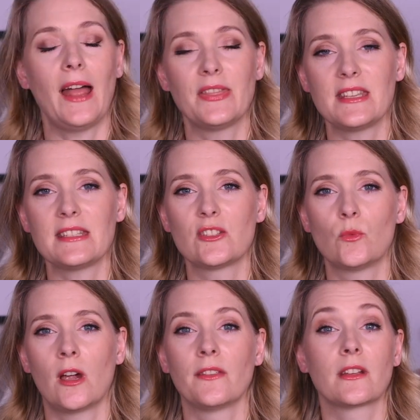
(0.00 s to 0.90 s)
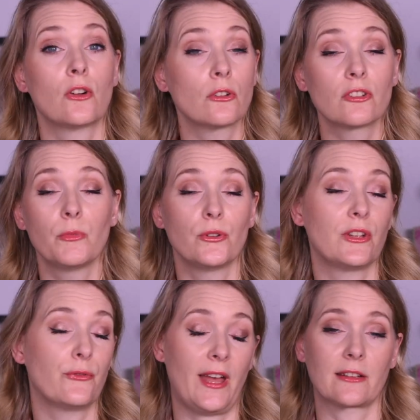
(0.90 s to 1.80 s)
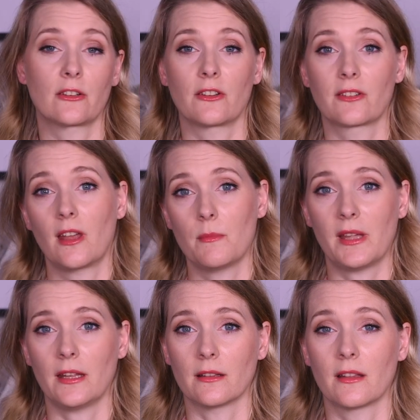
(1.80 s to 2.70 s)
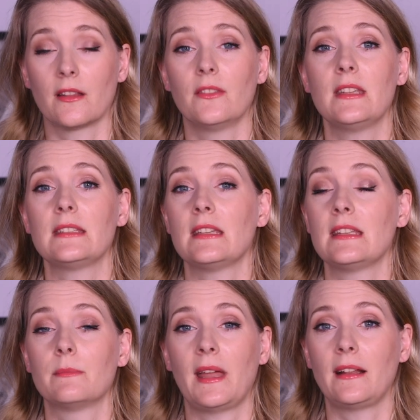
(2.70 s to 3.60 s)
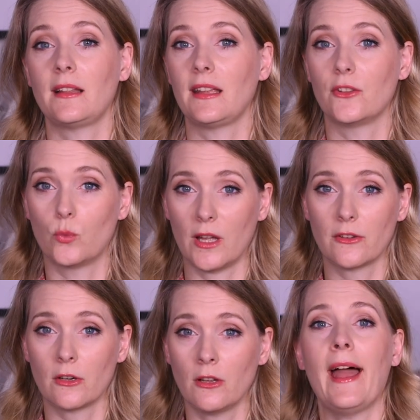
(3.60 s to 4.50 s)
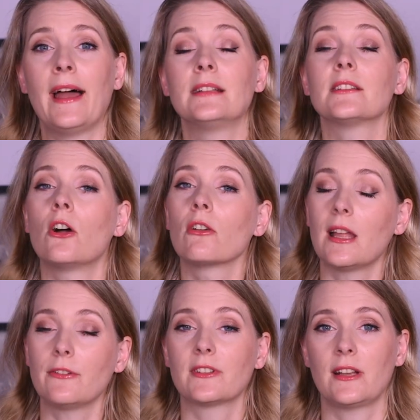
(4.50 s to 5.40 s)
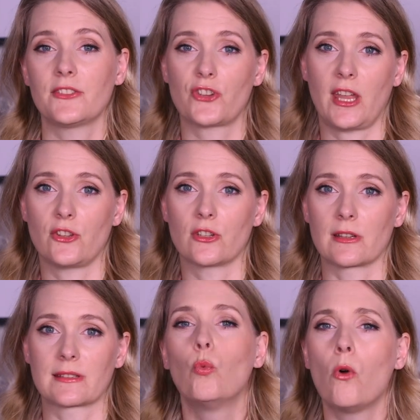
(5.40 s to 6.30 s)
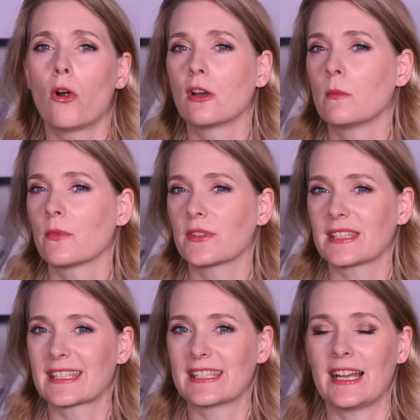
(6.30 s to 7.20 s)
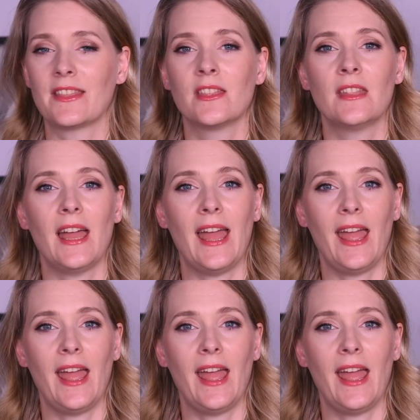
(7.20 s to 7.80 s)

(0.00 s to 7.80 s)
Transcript: And this is where the contributing factors come in. This is mainly the weather and our lifestyle changes. Warmth, sun,